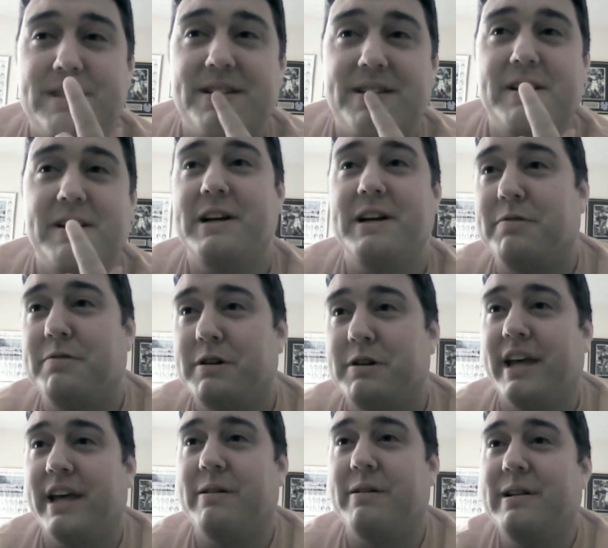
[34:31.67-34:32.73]
definitely looking forward
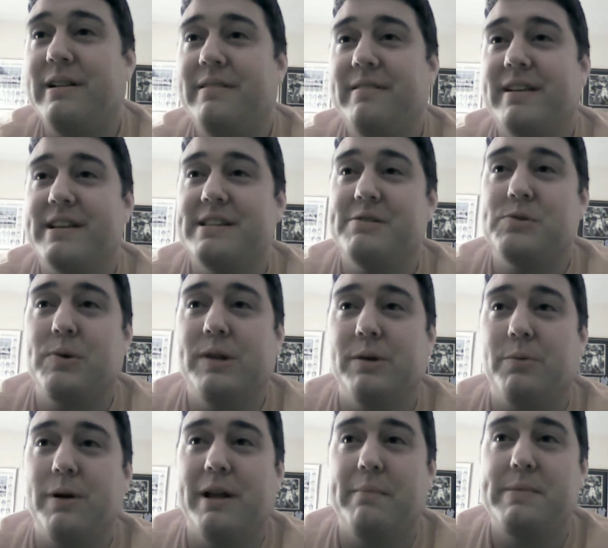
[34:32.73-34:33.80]
to that one because that was one
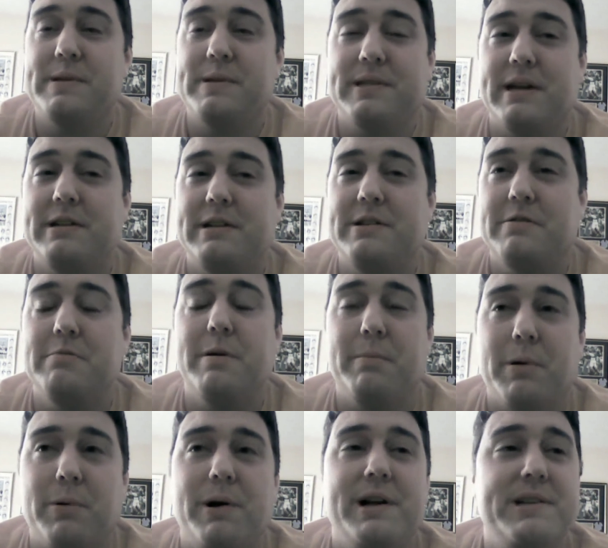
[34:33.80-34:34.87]
of the episodes I do
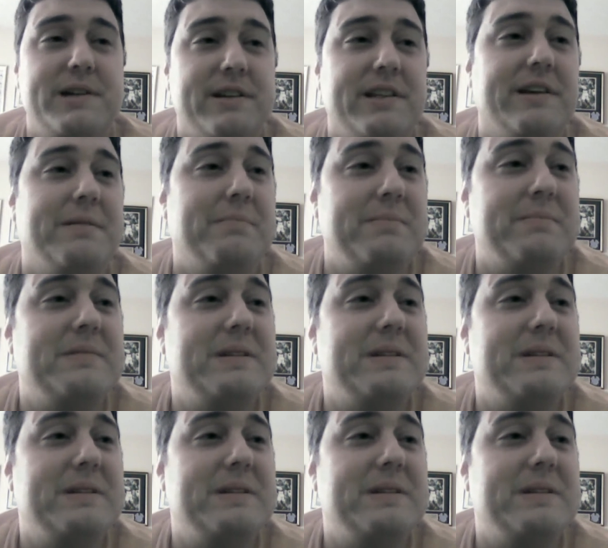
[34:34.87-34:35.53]
remember watching of them.